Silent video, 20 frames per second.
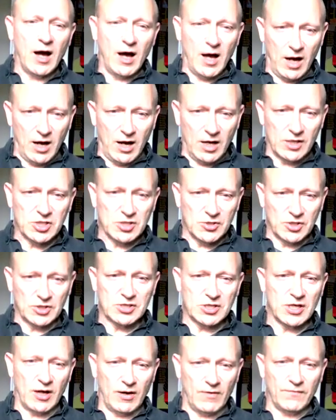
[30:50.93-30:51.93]
ask the
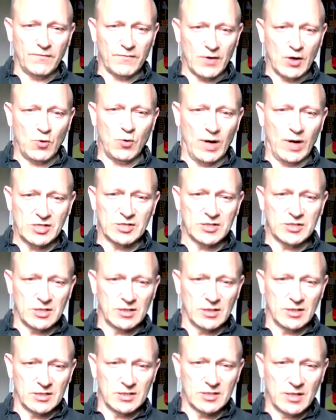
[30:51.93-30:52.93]
tough
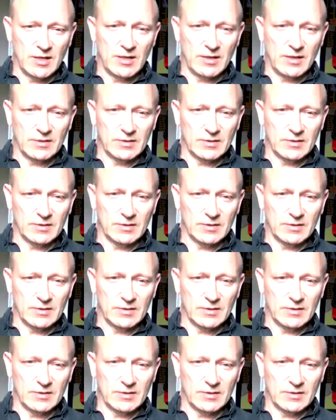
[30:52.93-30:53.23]
questions,